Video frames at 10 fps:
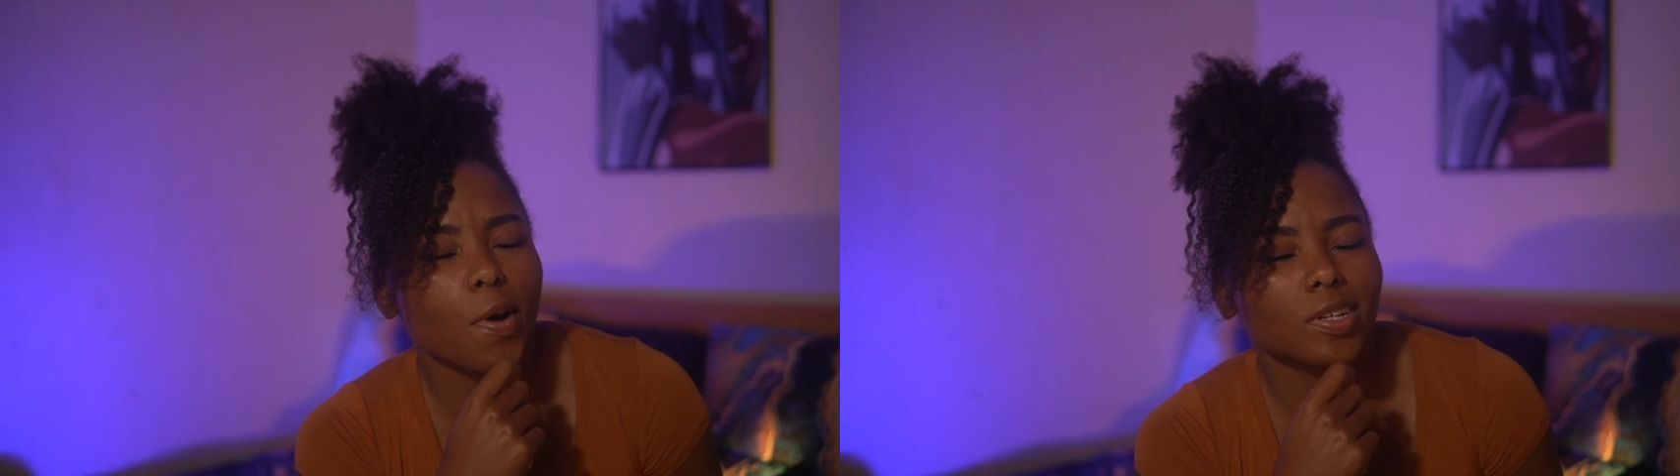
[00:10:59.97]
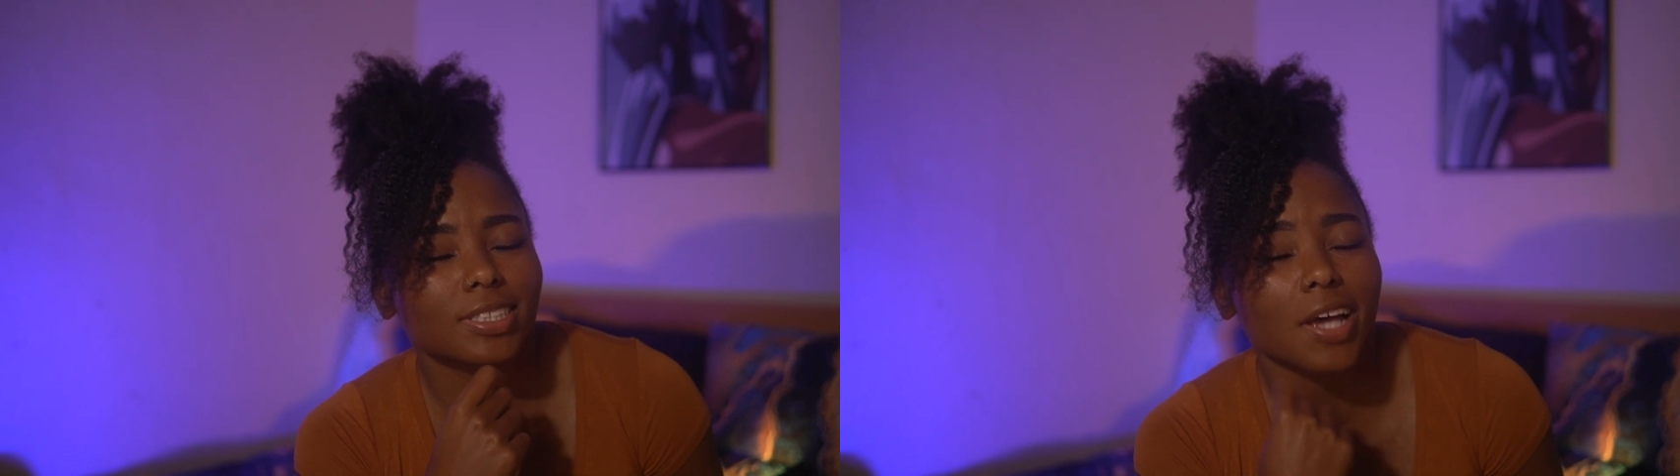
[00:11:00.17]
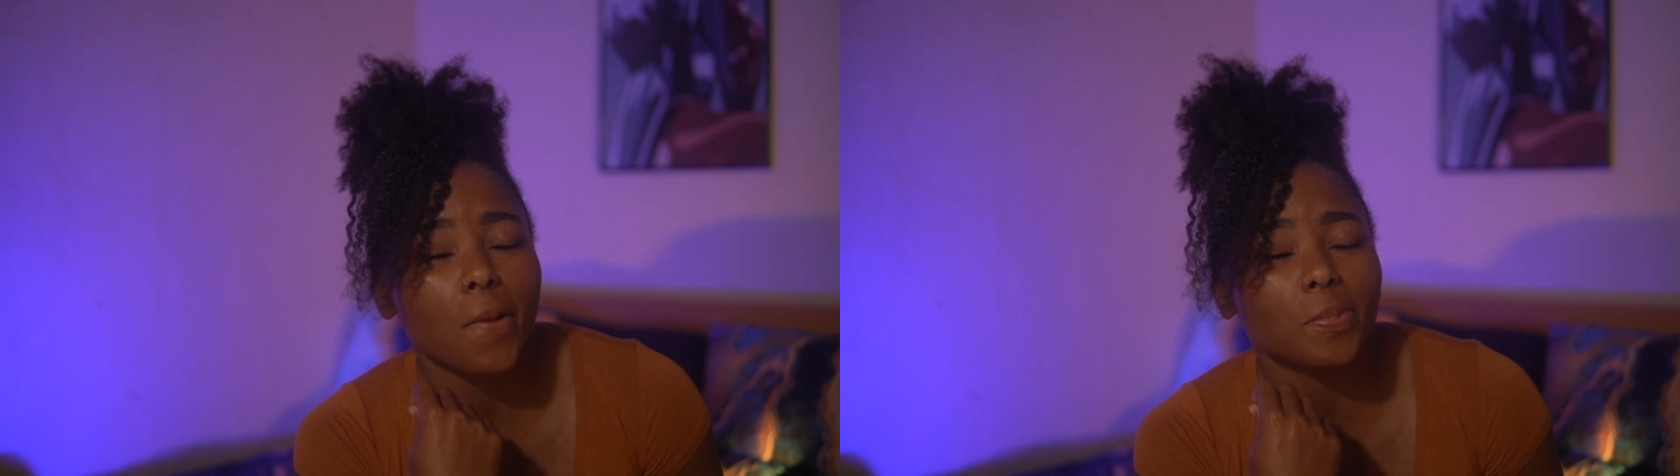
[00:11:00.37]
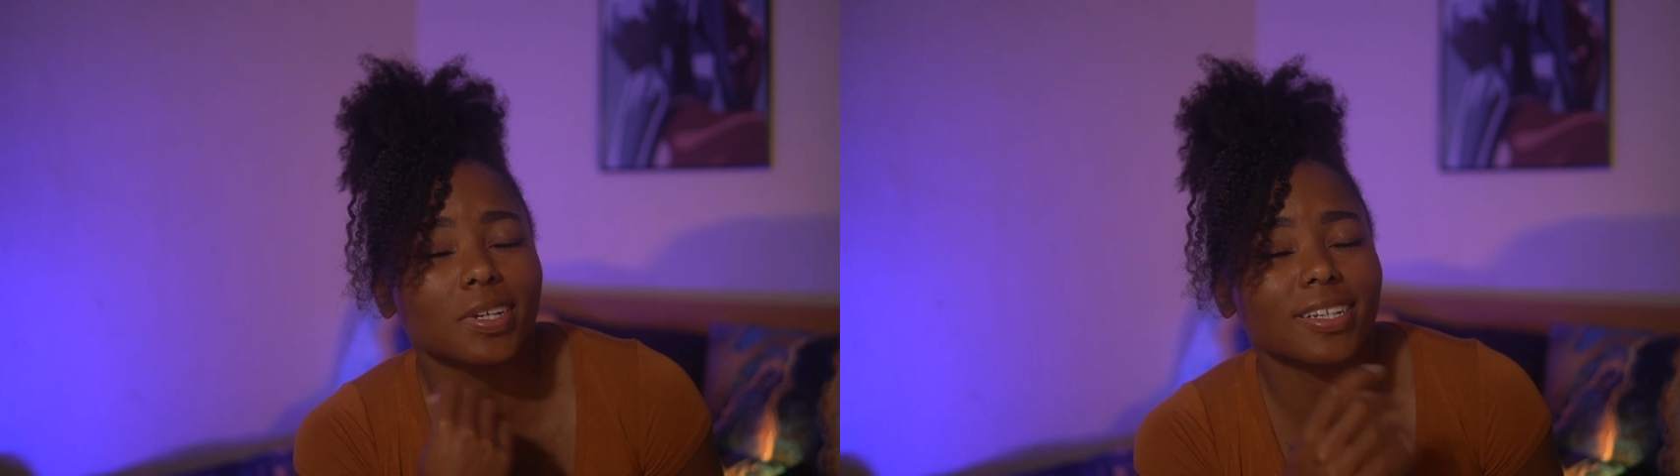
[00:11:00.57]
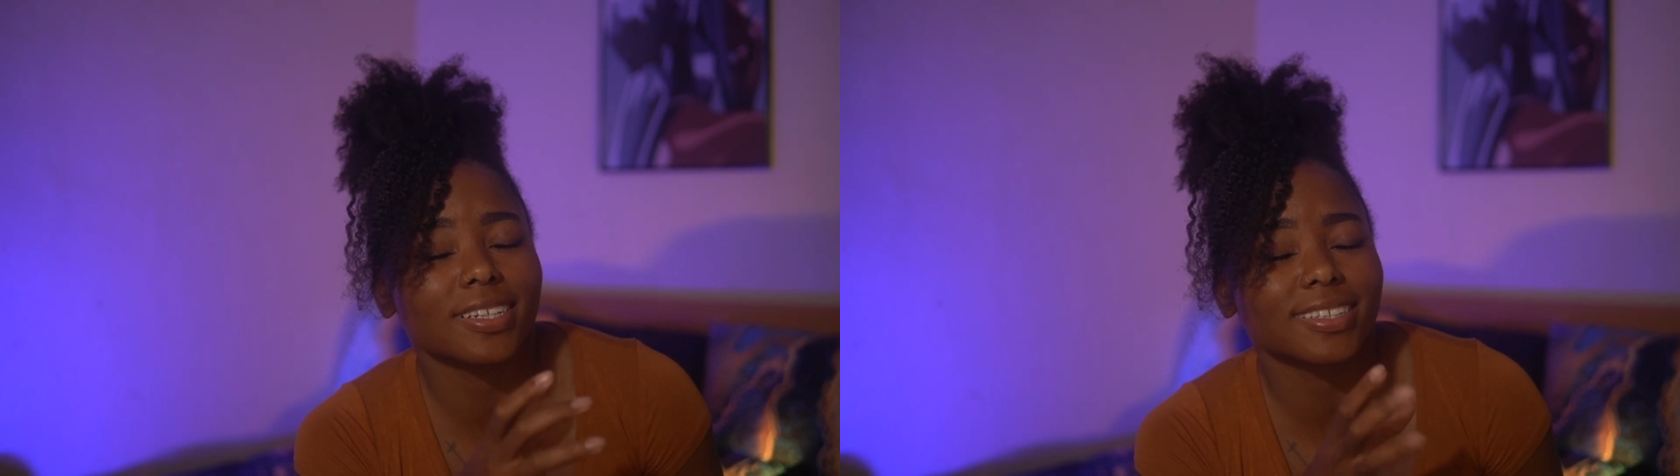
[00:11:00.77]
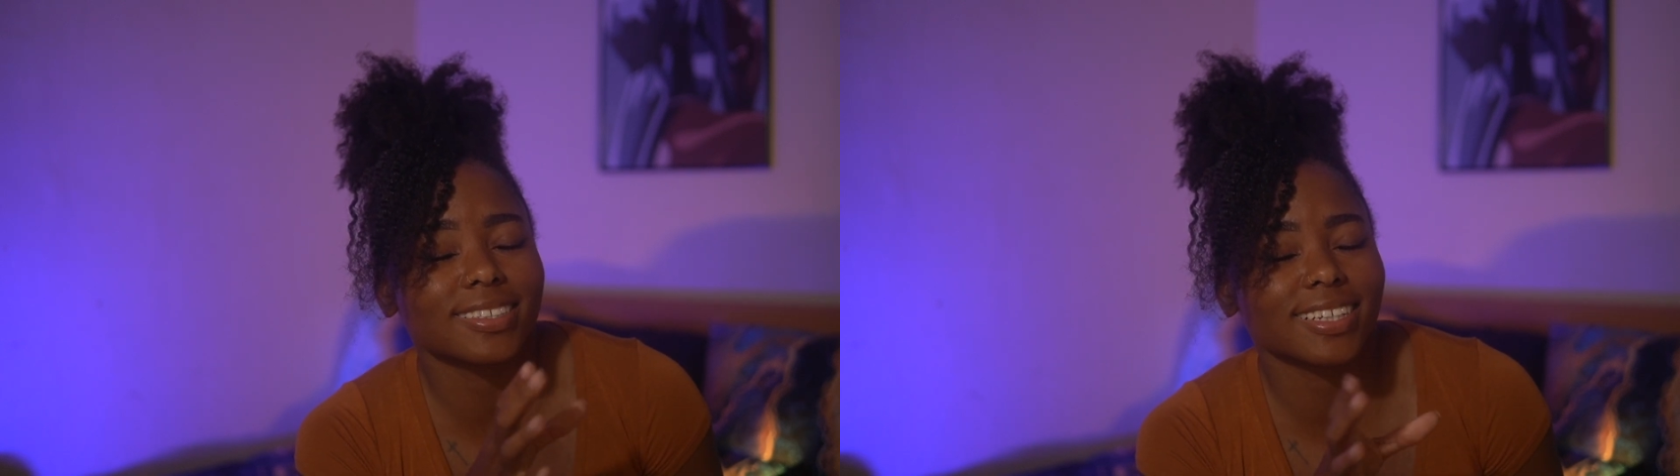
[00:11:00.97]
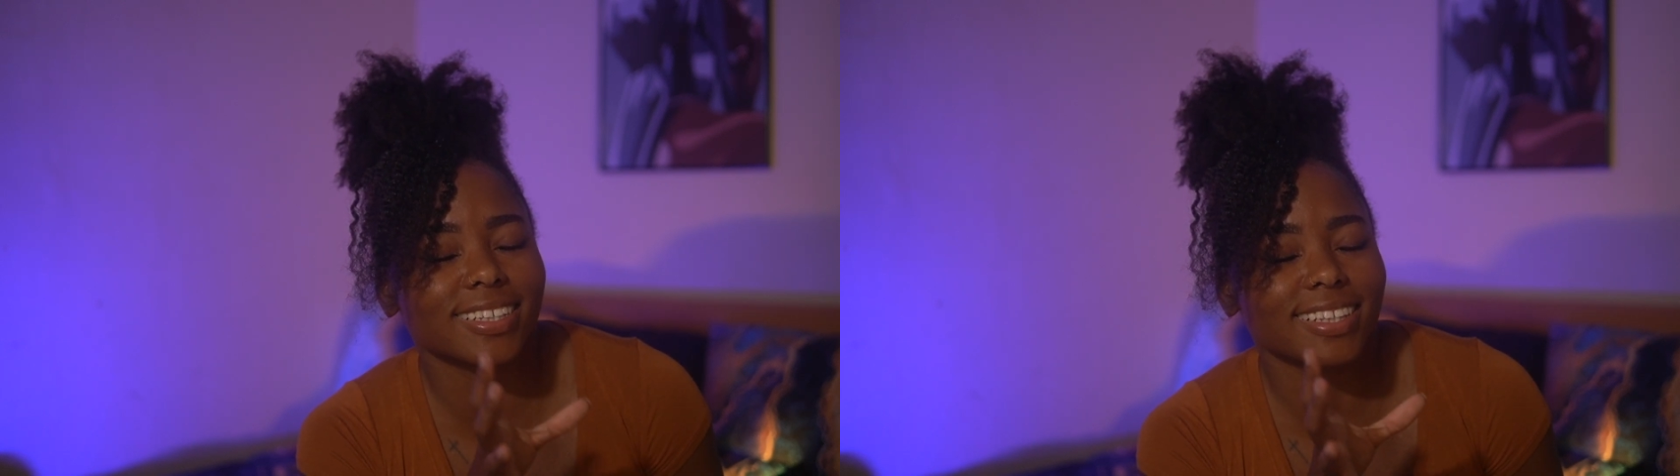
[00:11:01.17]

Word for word: on top of the,